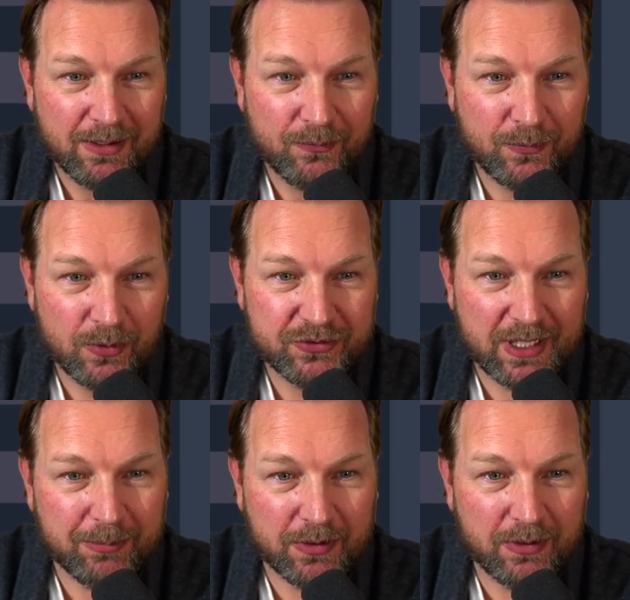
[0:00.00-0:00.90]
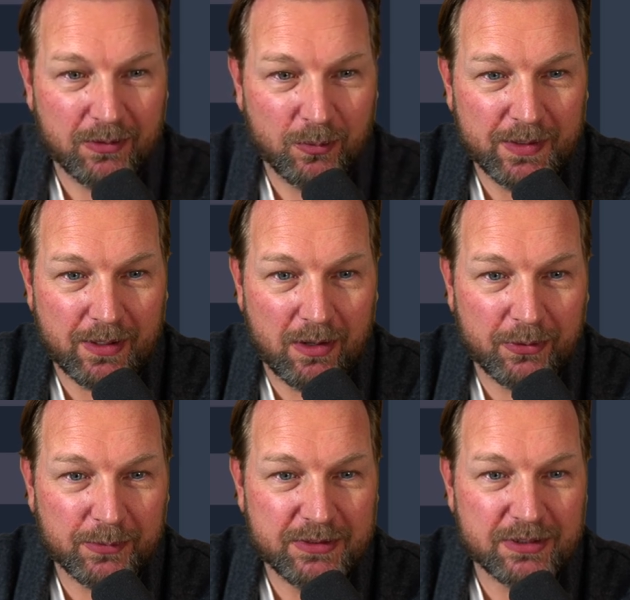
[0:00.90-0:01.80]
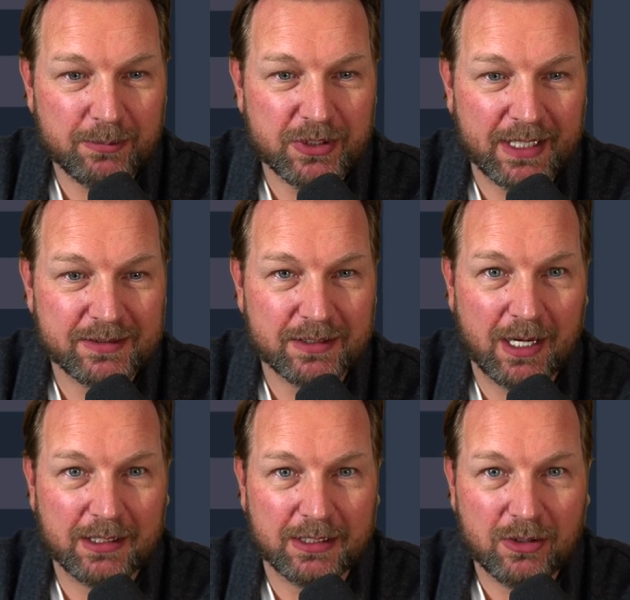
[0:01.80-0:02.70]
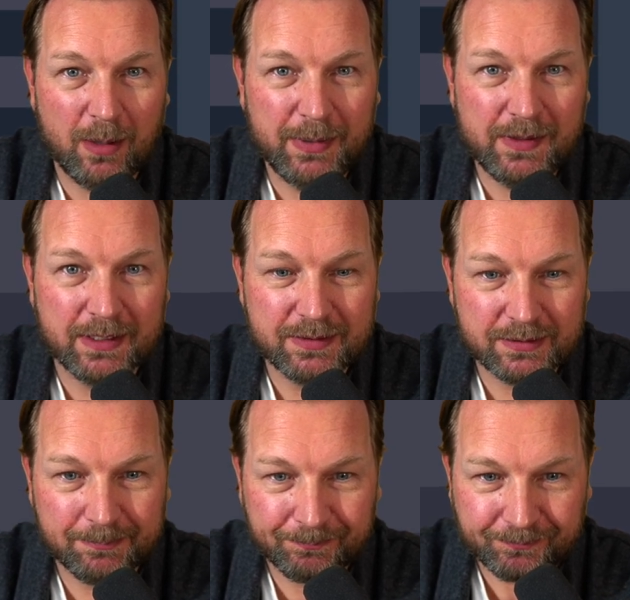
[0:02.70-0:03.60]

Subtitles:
full chapter with all three subjects. I can copy this.